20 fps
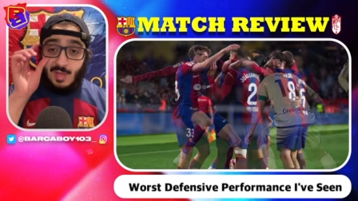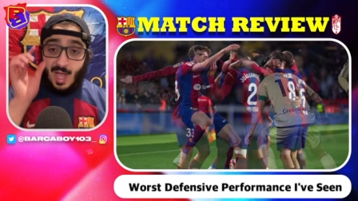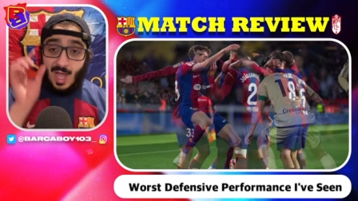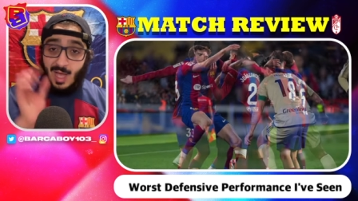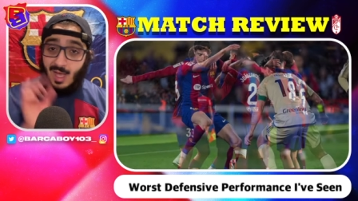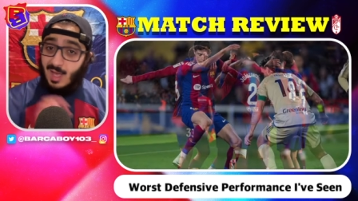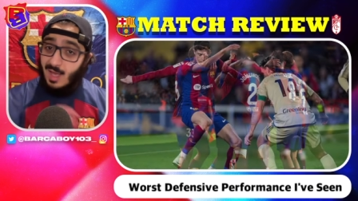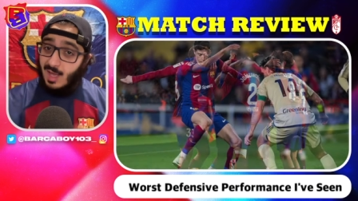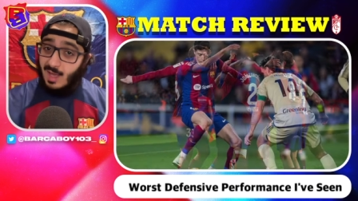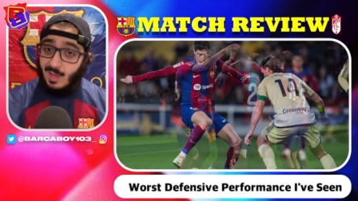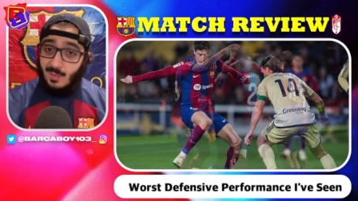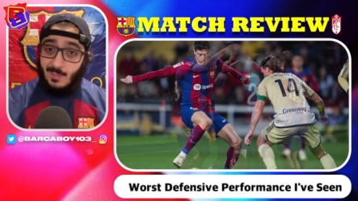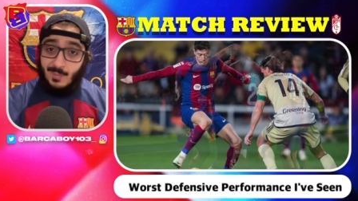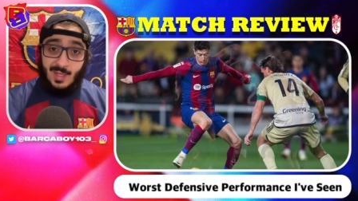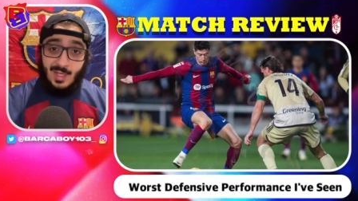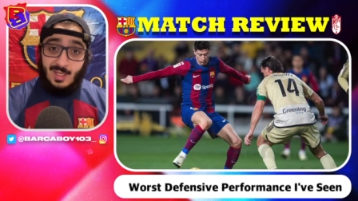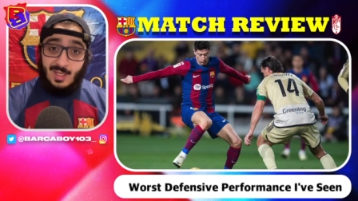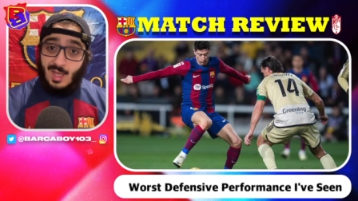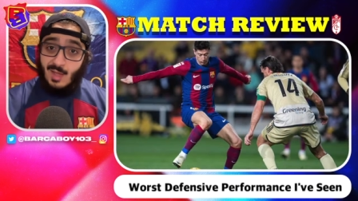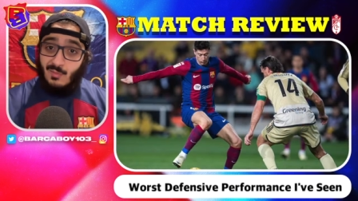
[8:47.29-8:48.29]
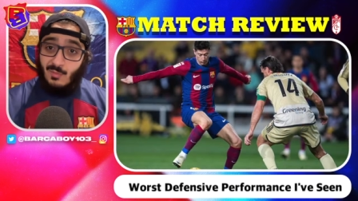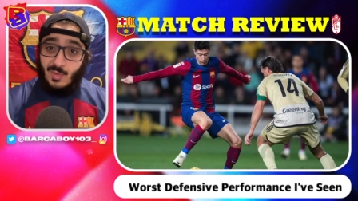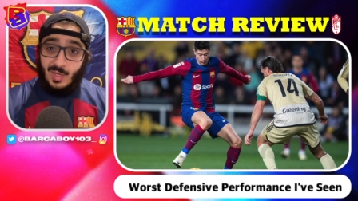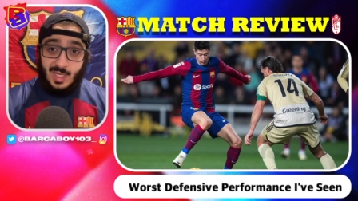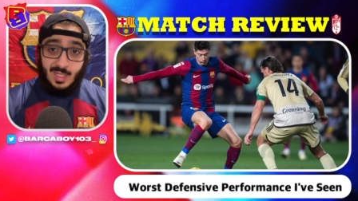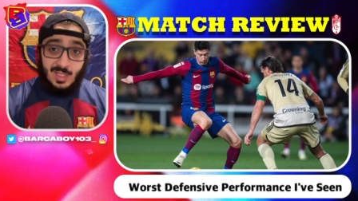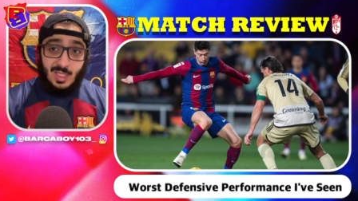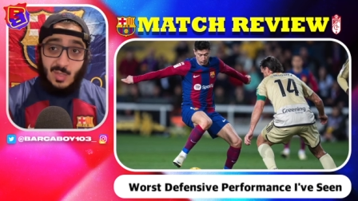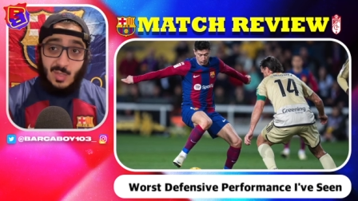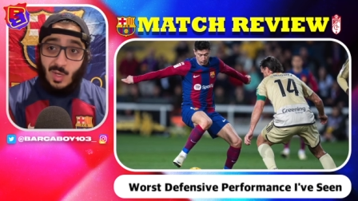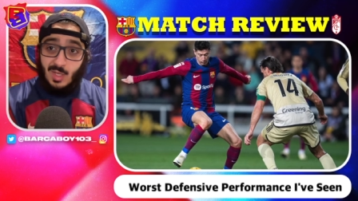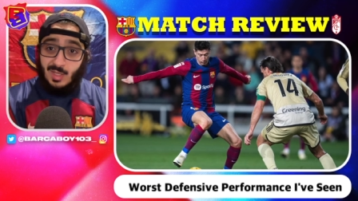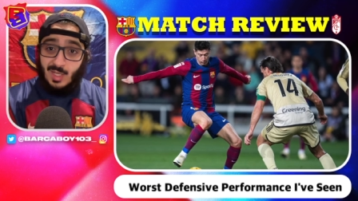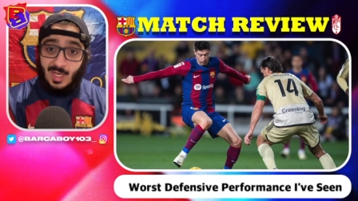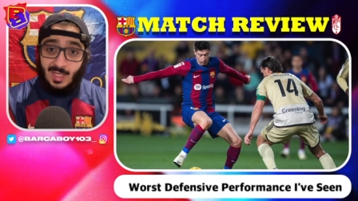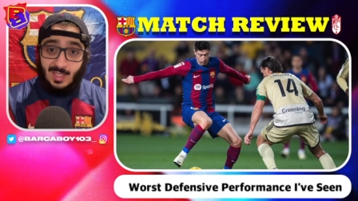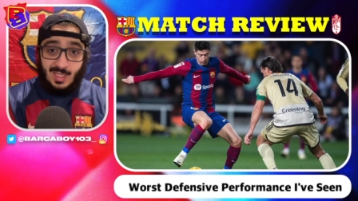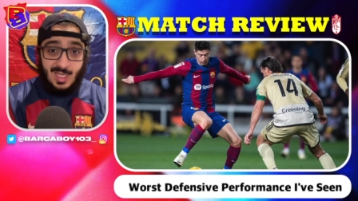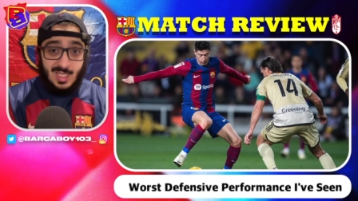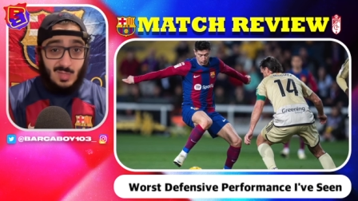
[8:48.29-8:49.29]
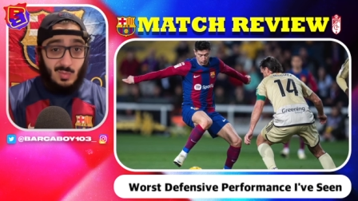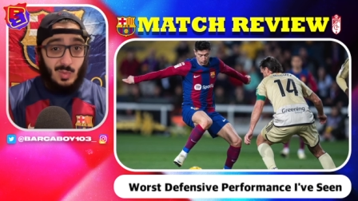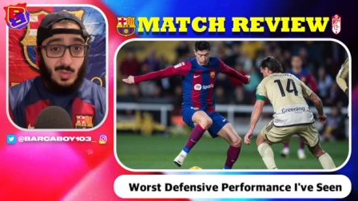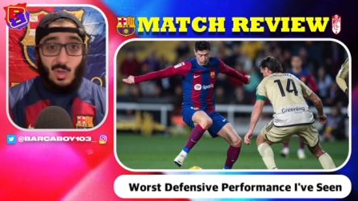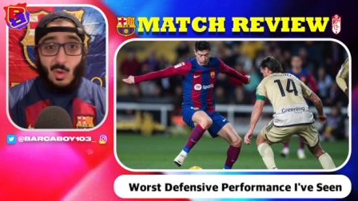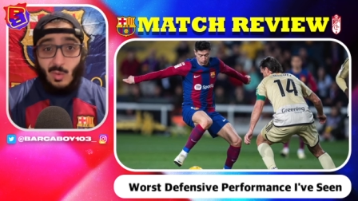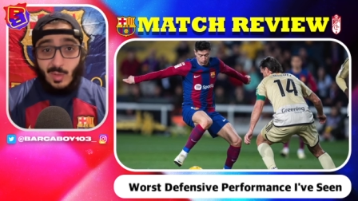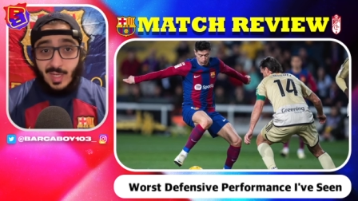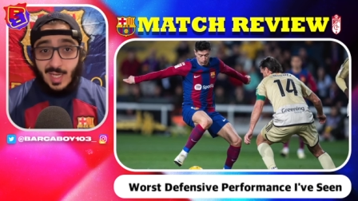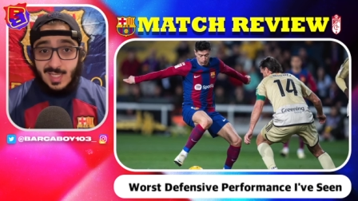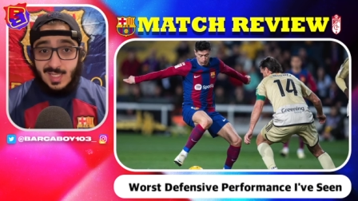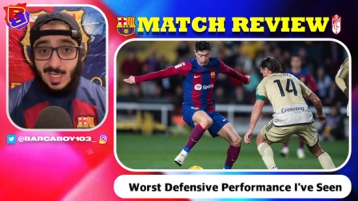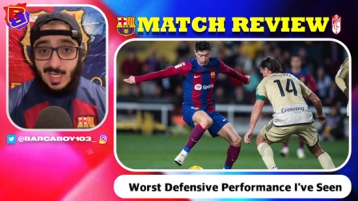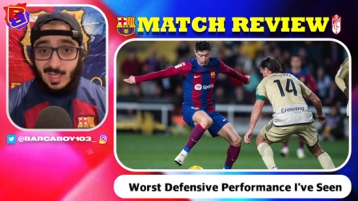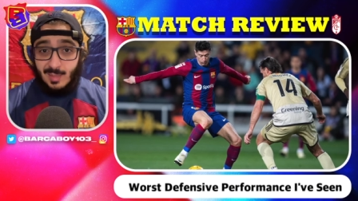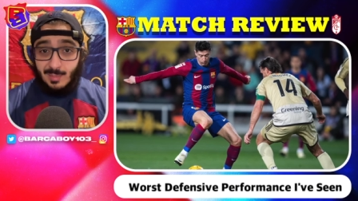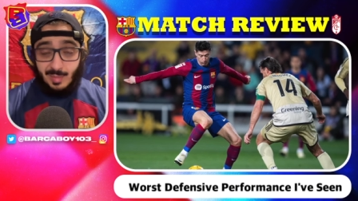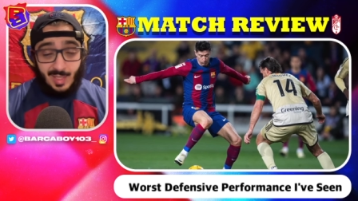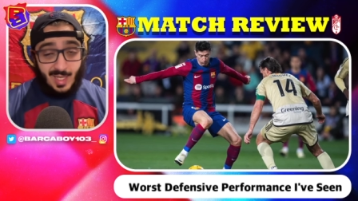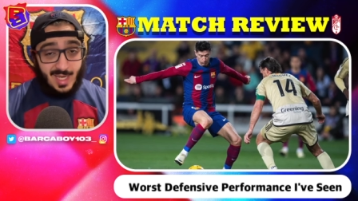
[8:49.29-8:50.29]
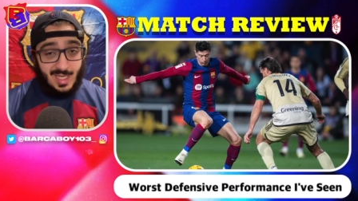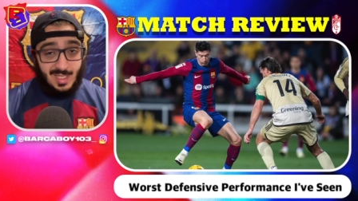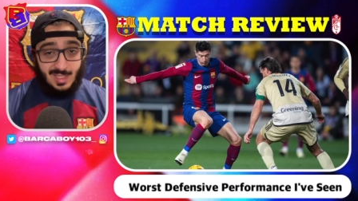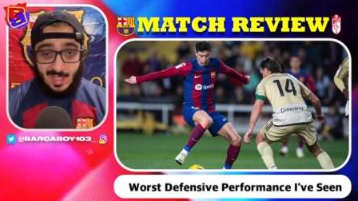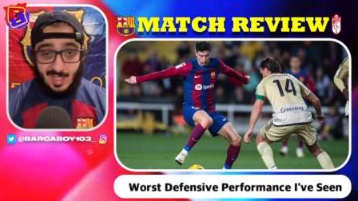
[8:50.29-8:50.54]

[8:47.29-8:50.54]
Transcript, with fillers: I mean, if we continue on like this, we don't get second place.